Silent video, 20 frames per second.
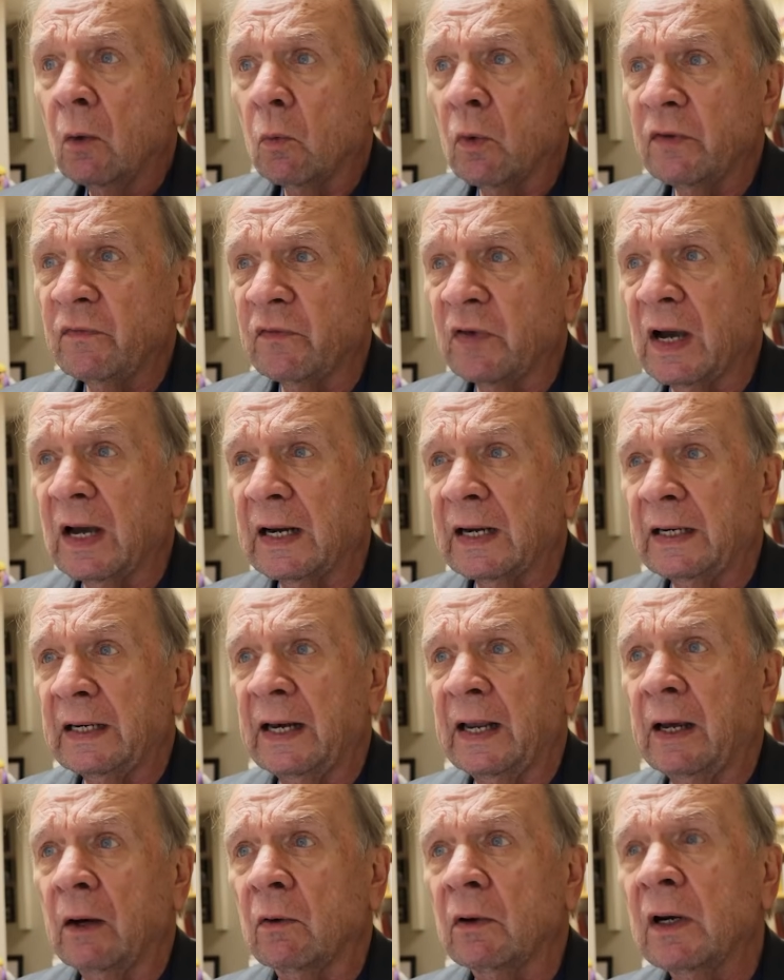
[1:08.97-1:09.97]
We've got it
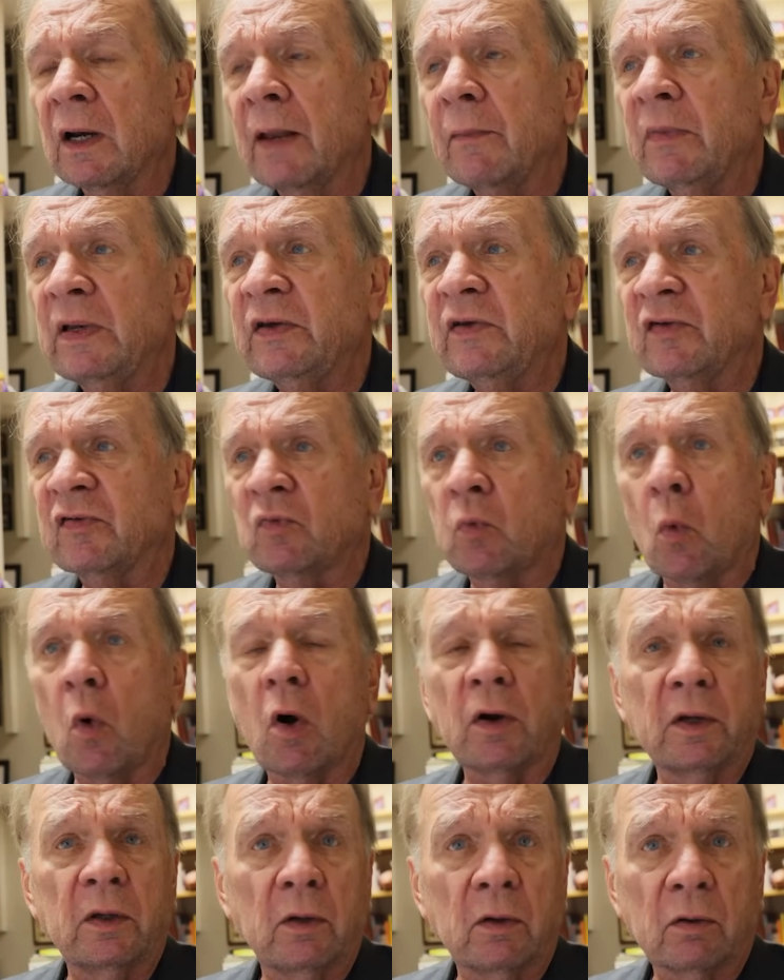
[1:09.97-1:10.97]
now. And let me just
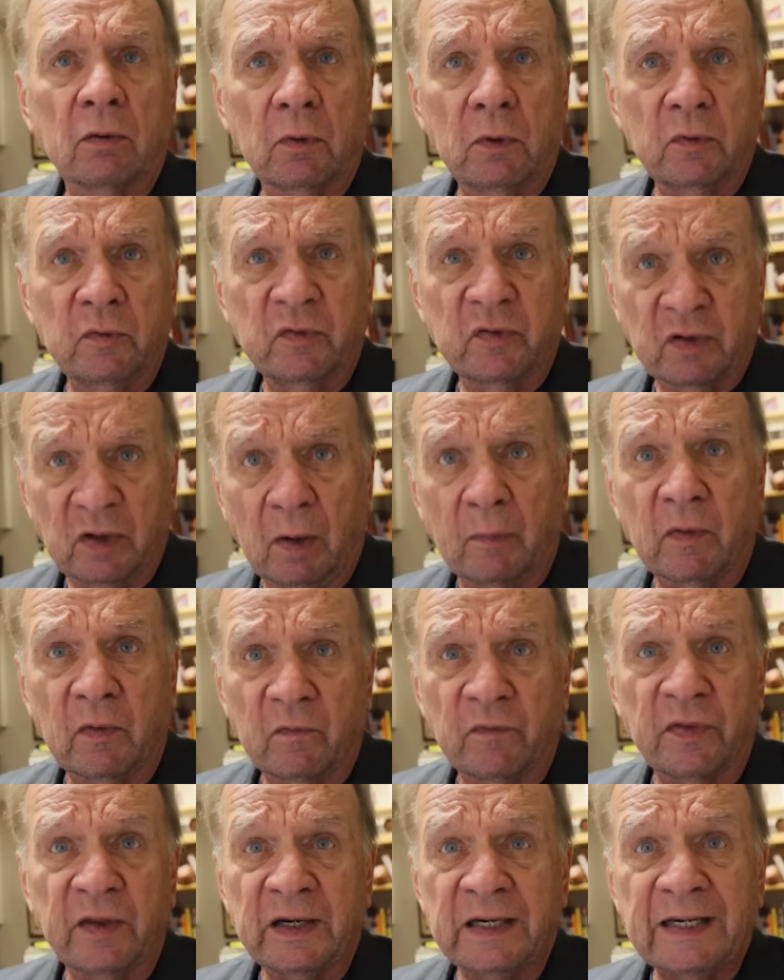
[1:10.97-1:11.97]
walk you through some
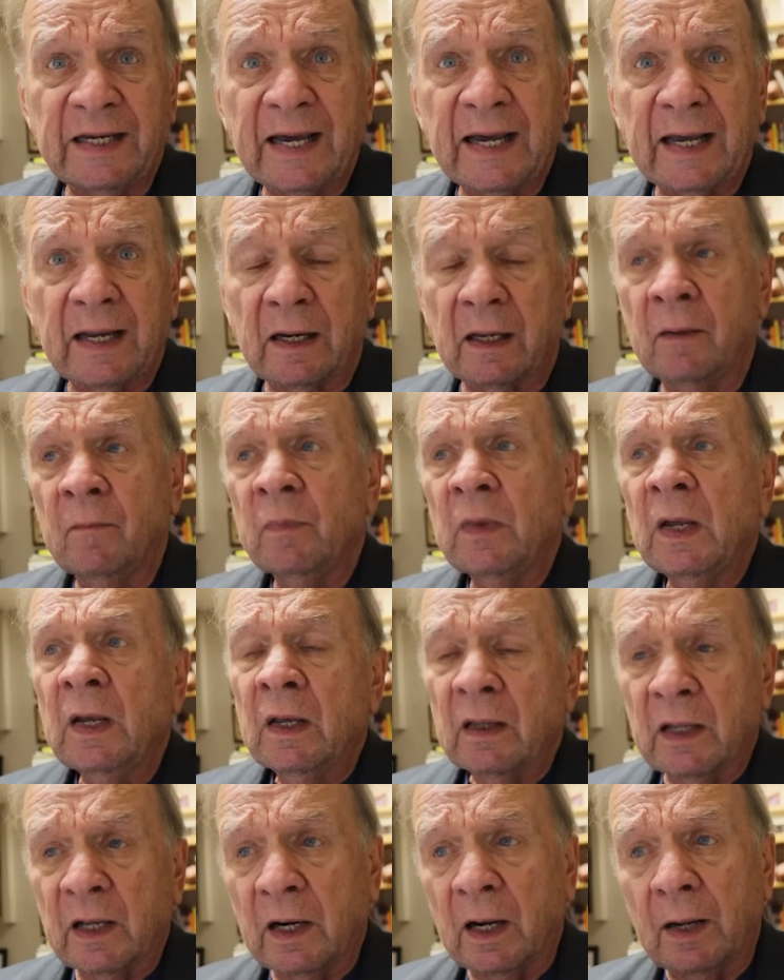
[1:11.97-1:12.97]
of the data
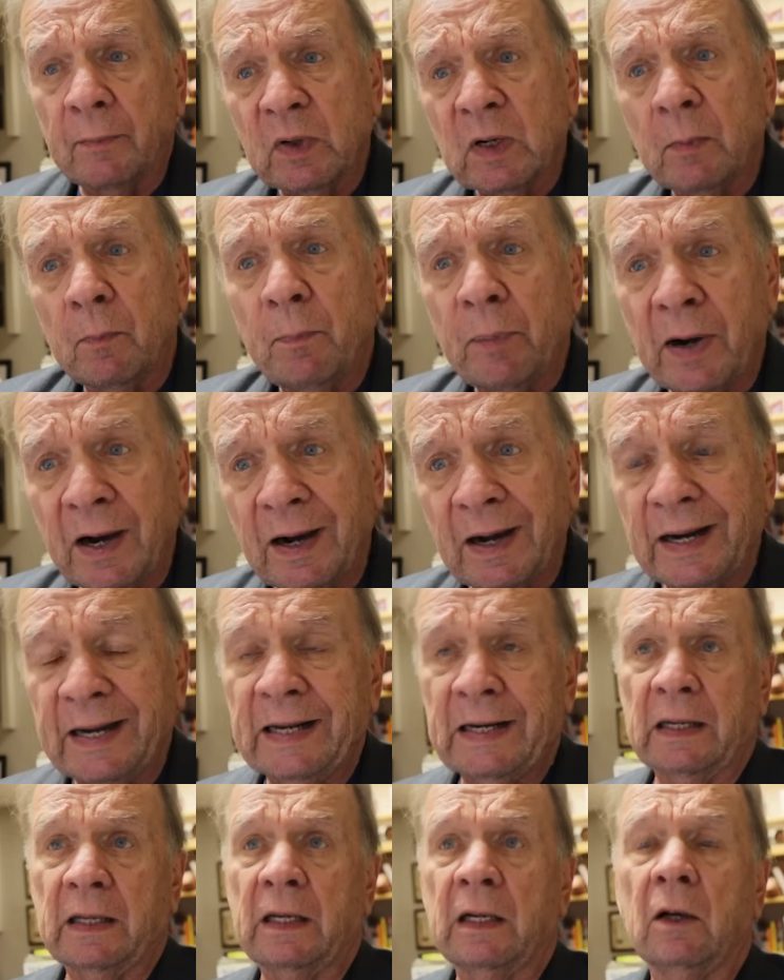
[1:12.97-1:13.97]
that I'm
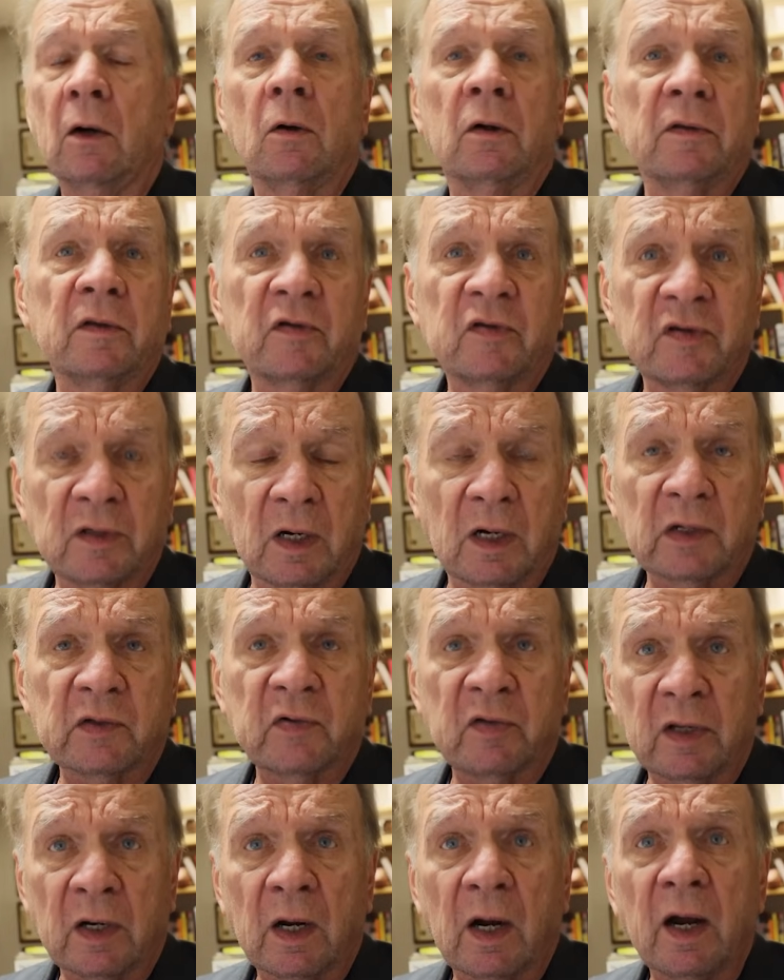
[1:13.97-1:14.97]
compiling on the
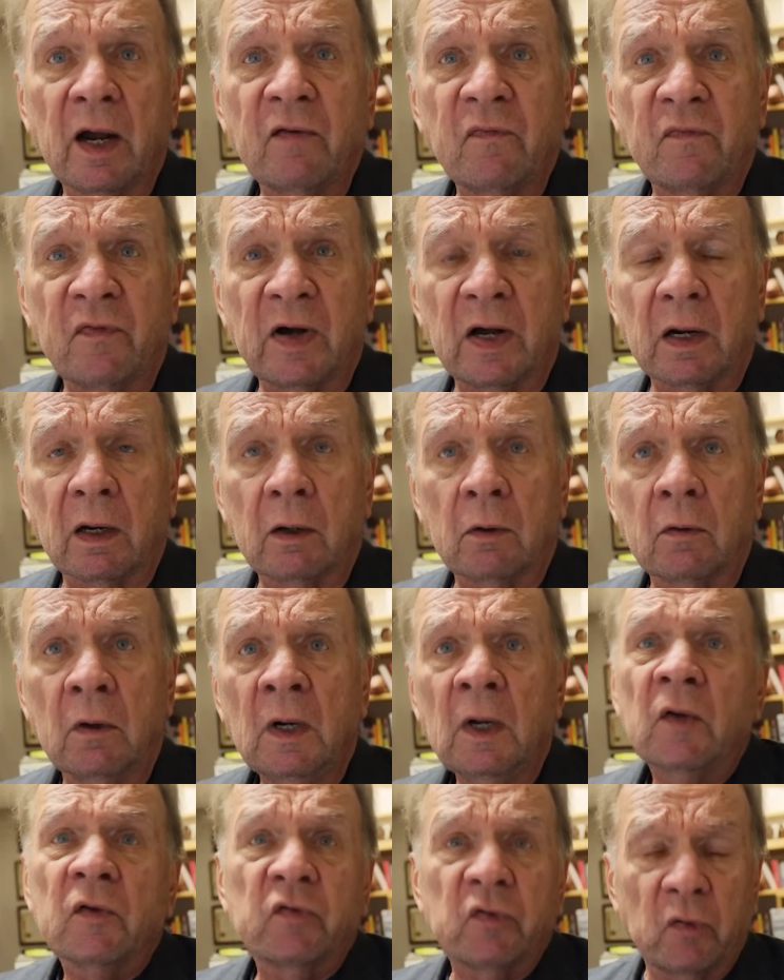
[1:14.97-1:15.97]
stocks that I follow
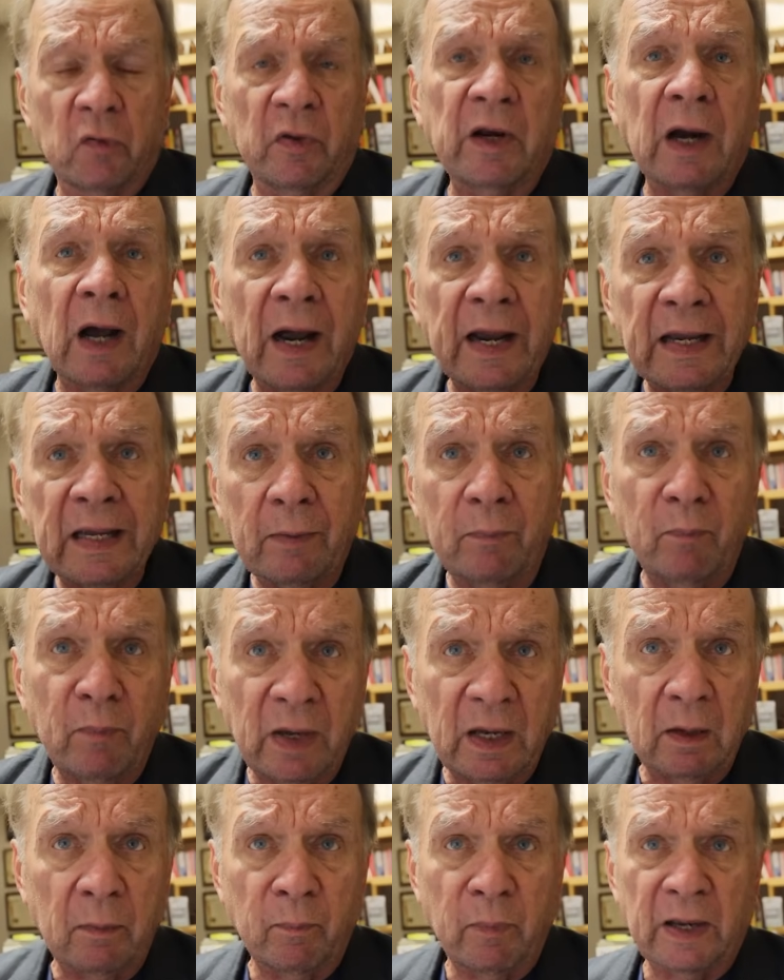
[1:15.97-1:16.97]
so that I can
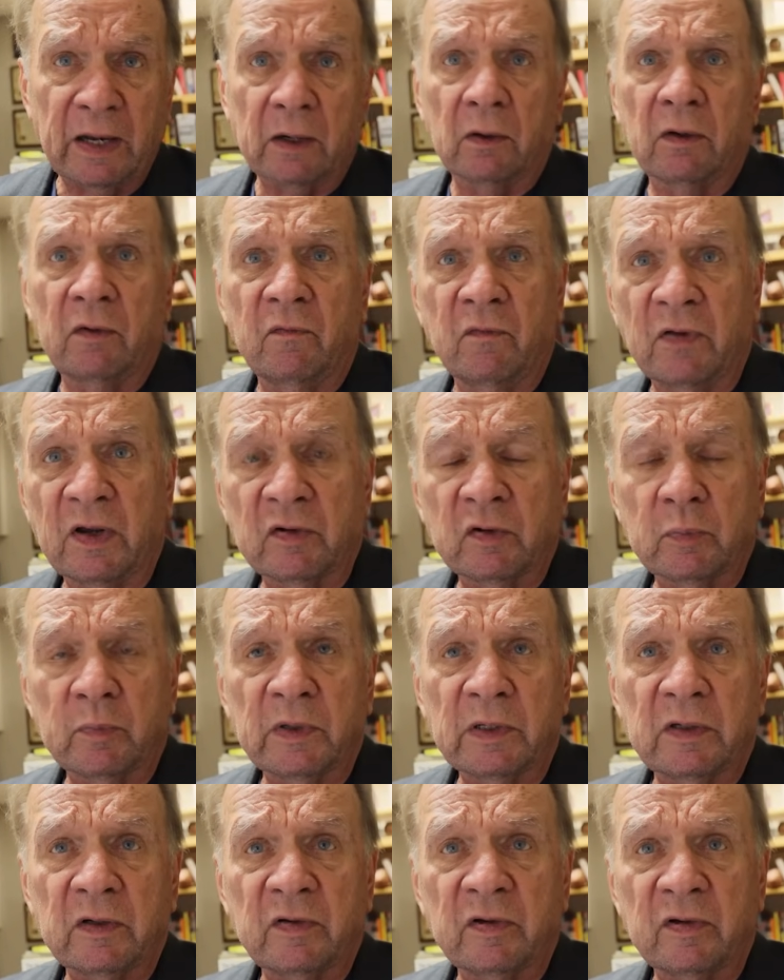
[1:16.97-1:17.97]
make better
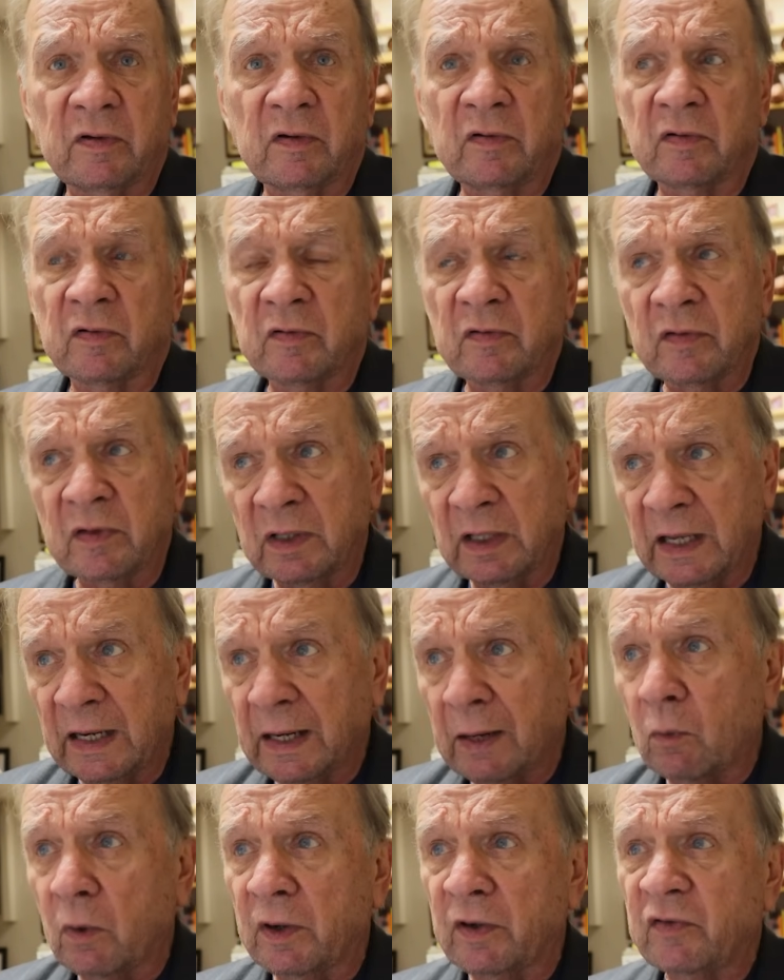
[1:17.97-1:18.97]
investment decisions. And then
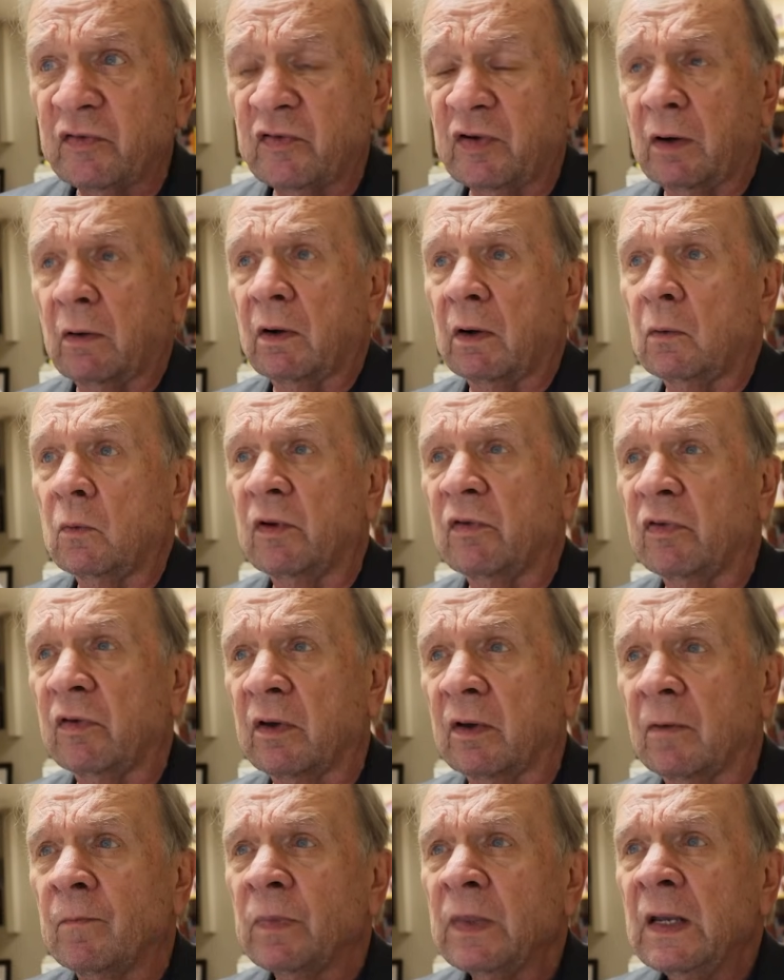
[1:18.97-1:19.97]
I want to share it with
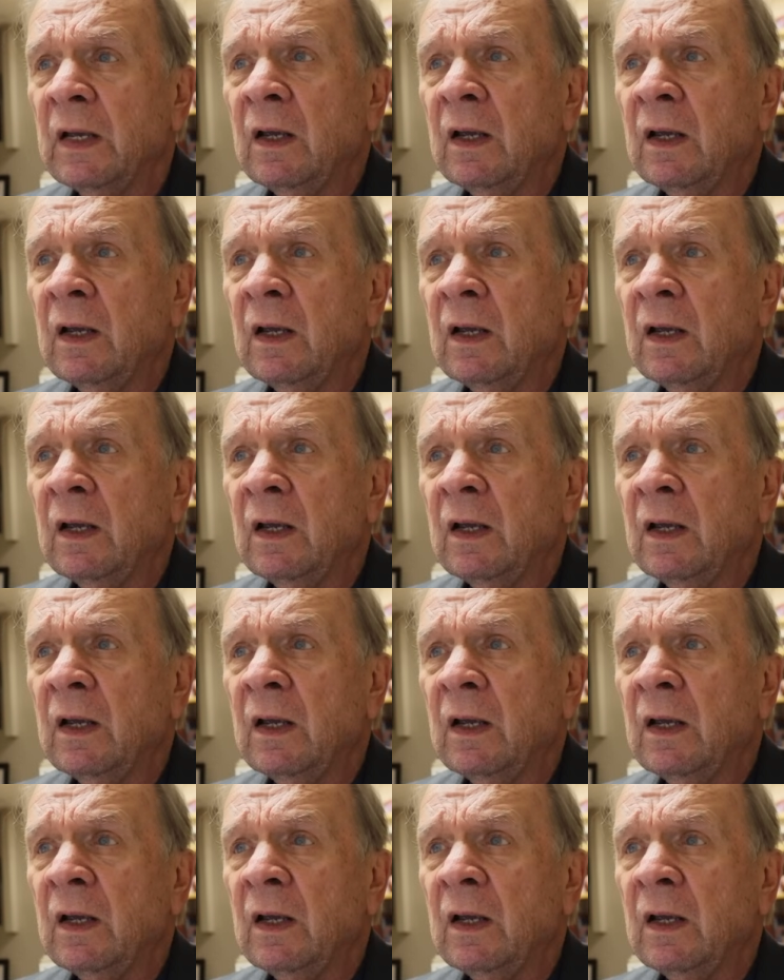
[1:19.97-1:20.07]
you.